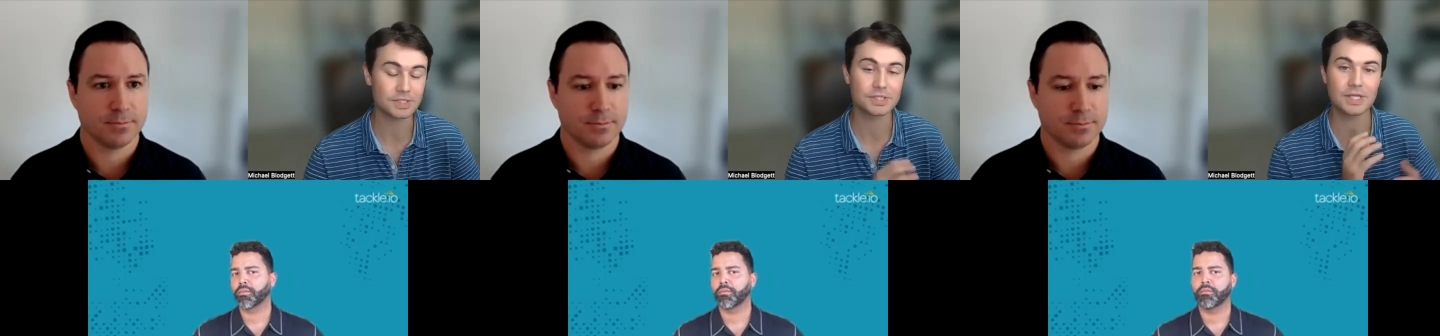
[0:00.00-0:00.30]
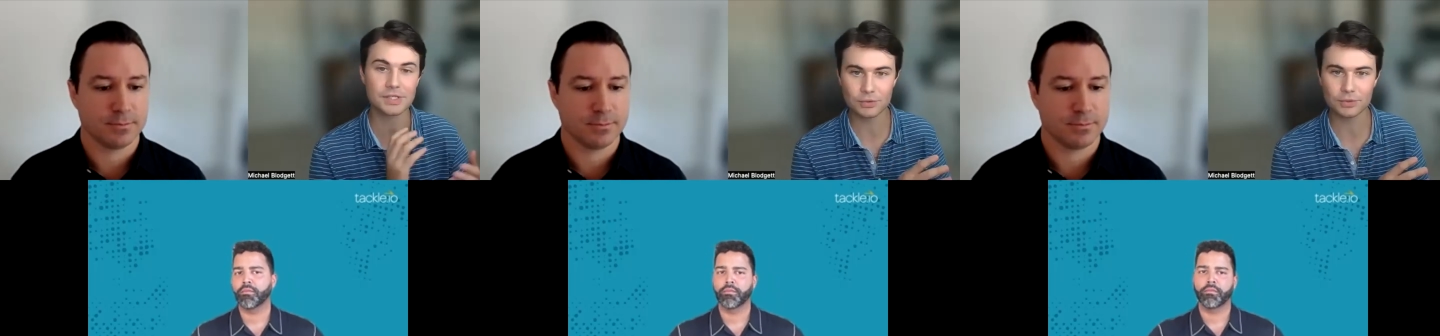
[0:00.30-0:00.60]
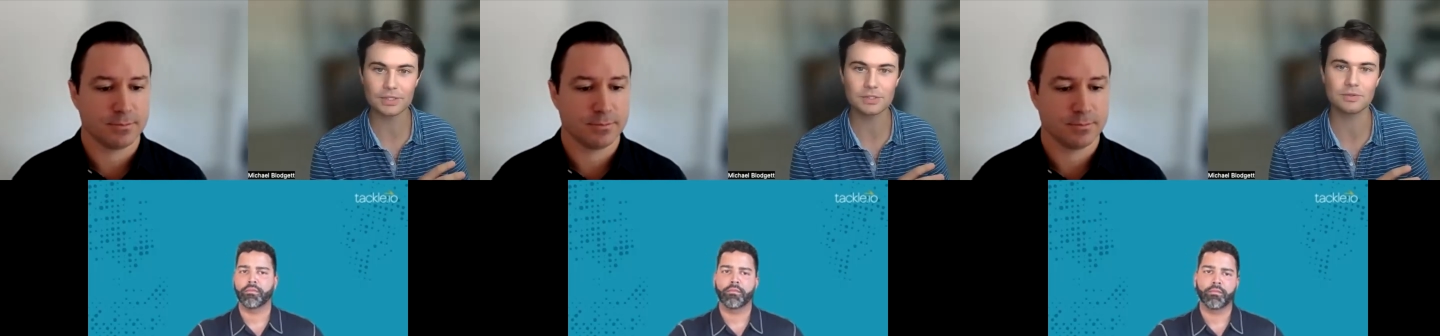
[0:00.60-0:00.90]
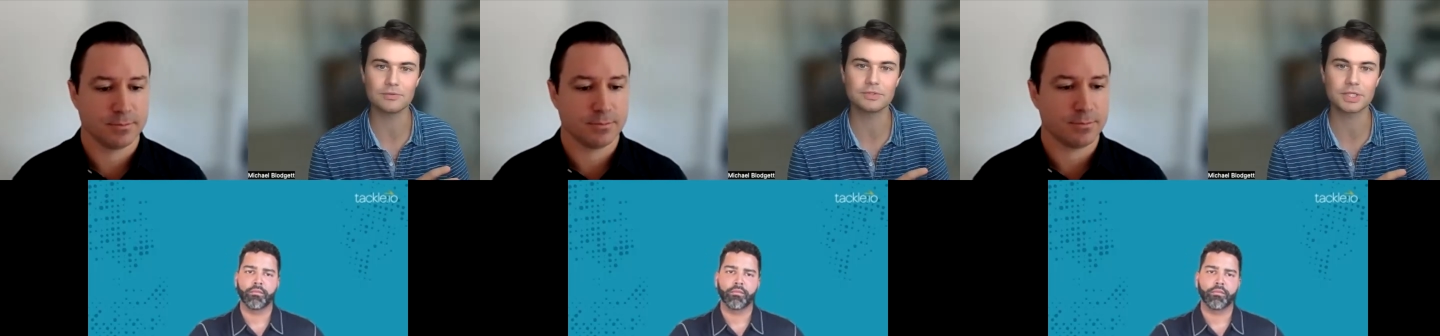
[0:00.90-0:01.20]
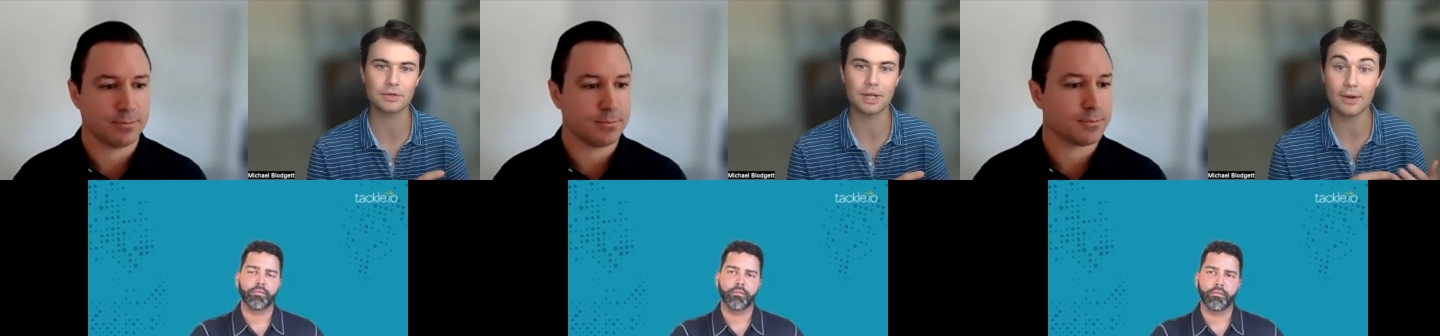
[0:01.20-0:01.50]
Speaker 1: success stories, we've
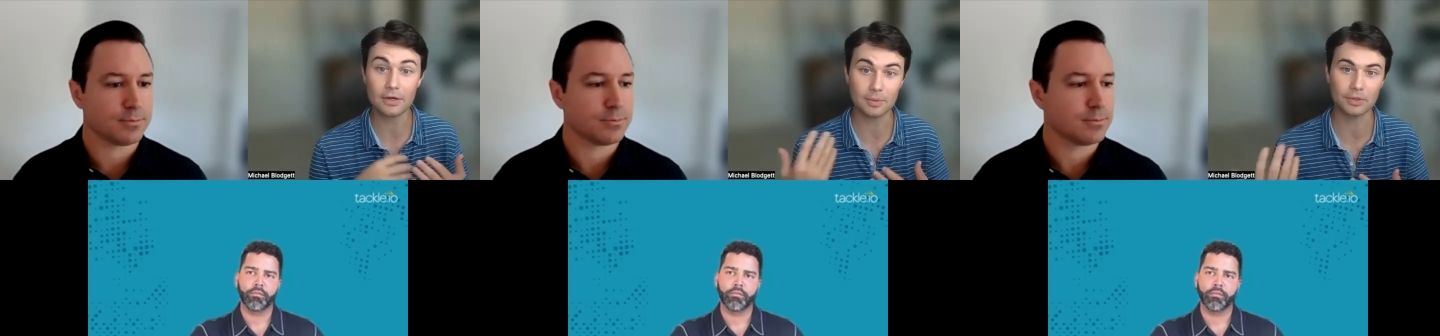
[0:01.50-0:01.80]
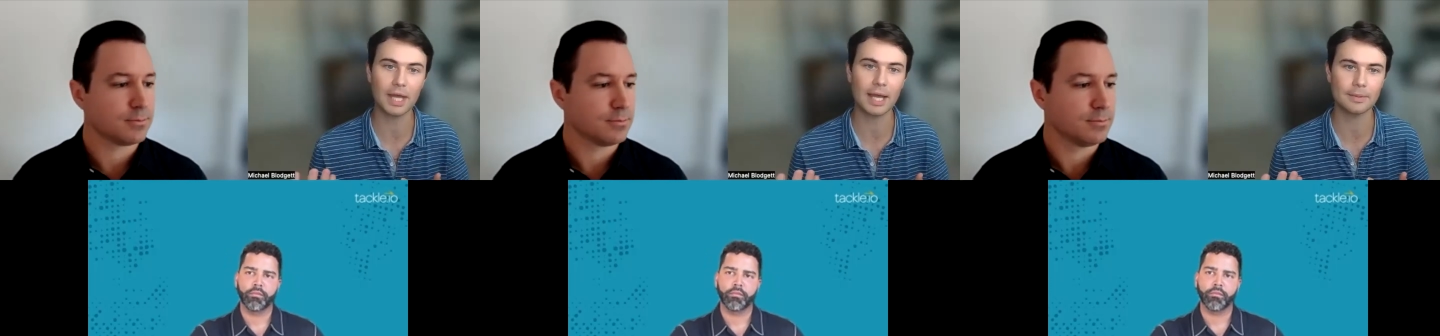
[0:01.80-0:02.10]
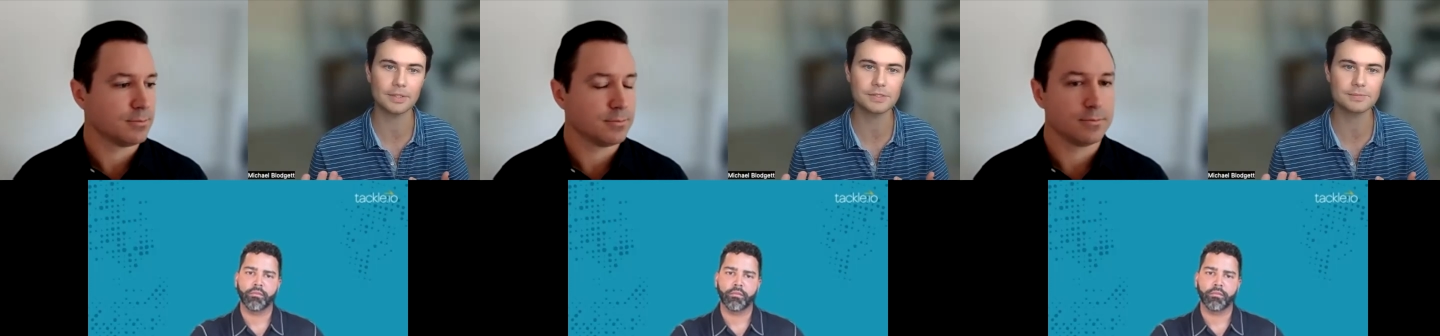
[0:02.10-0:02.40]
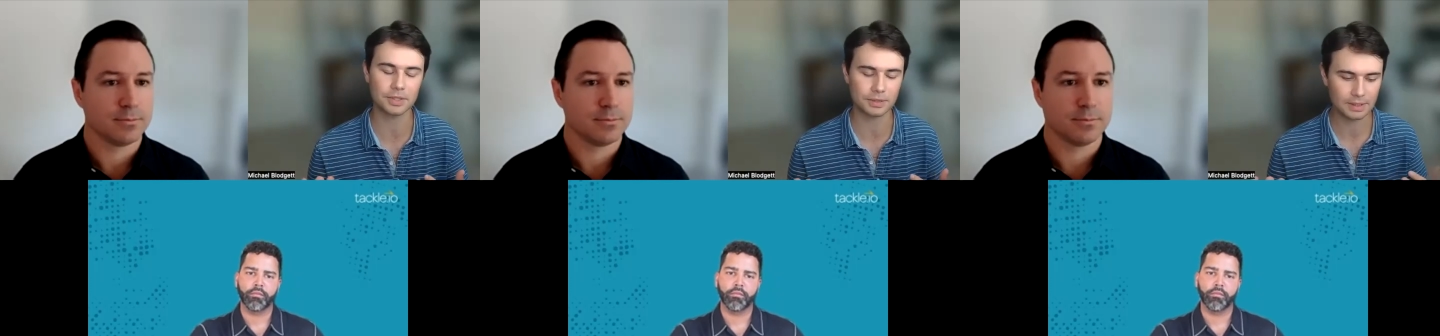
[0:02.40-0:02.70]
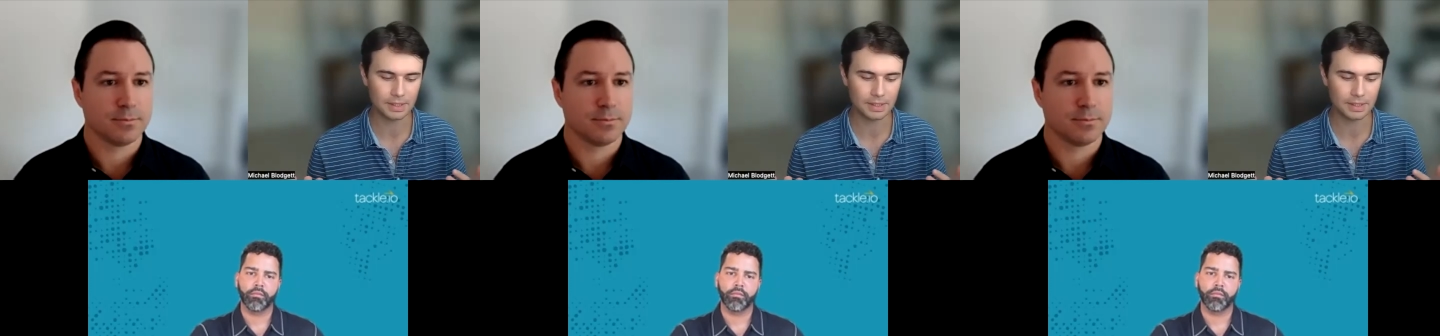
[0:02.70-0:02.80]
shared how to build habits, but